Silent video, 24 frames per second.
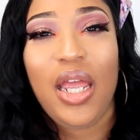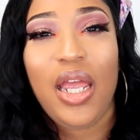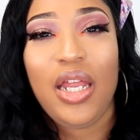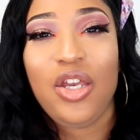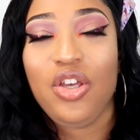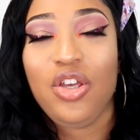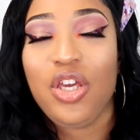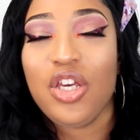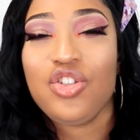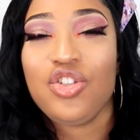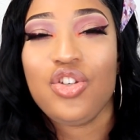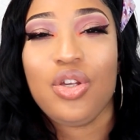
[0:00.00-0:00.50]

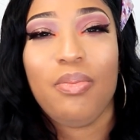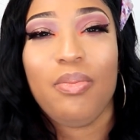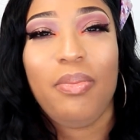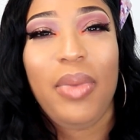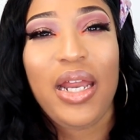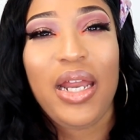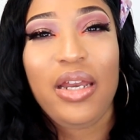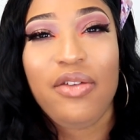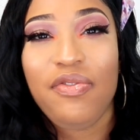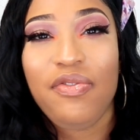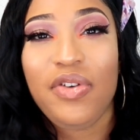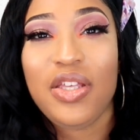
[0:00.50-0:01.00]
Education
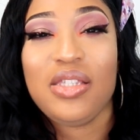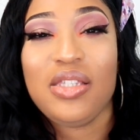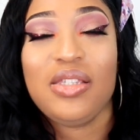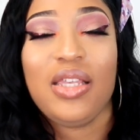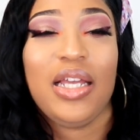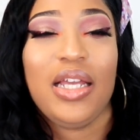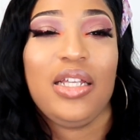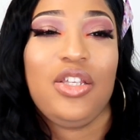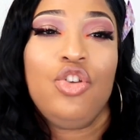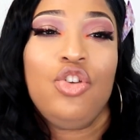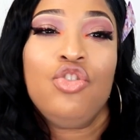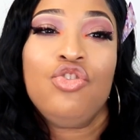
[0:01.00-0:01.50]
benefits,
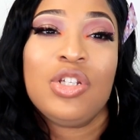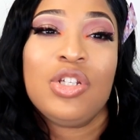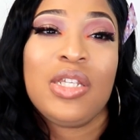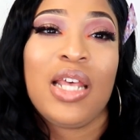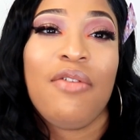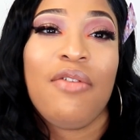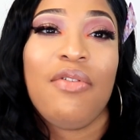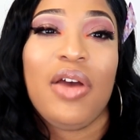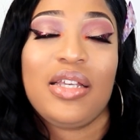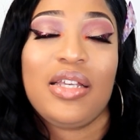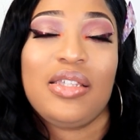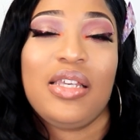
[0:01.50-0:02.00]
like you just
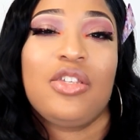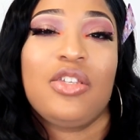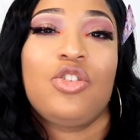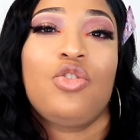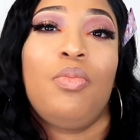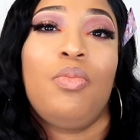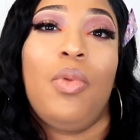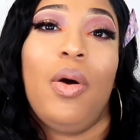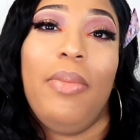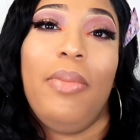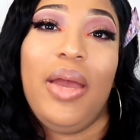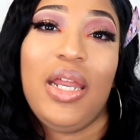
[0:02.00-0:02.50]
have access
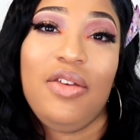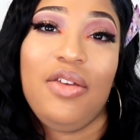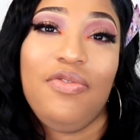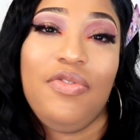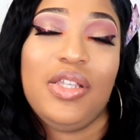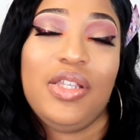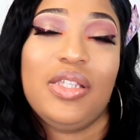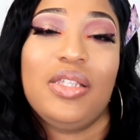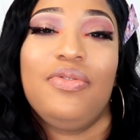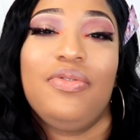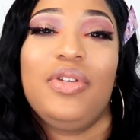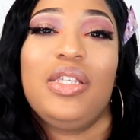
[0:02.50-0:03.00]
to more
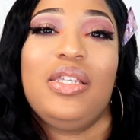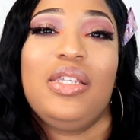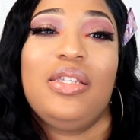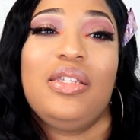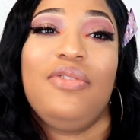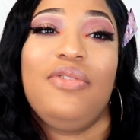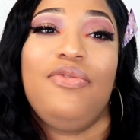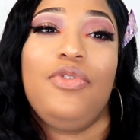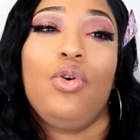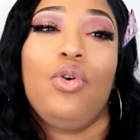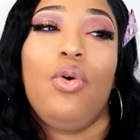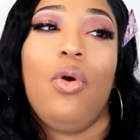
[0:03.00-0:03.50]
benefits
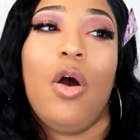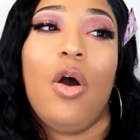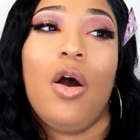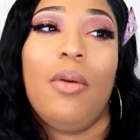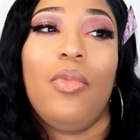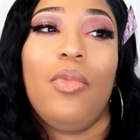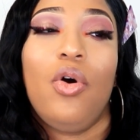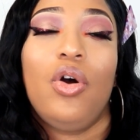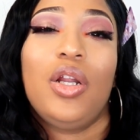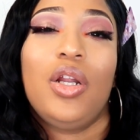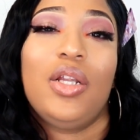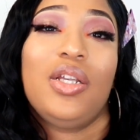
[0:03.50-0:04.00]
versus if you
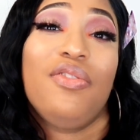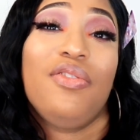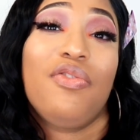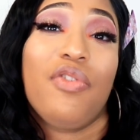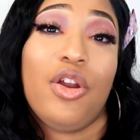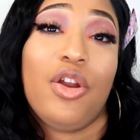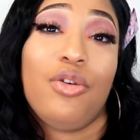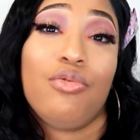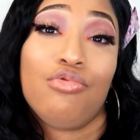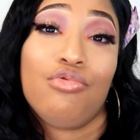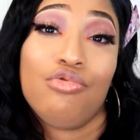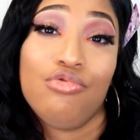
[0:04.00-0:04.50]
come on a
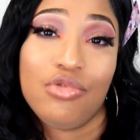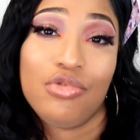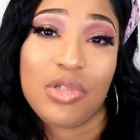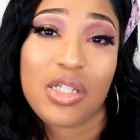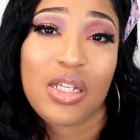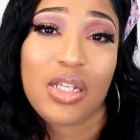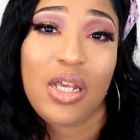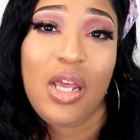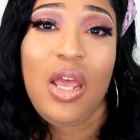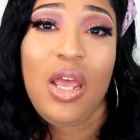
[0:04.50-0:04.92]
different route.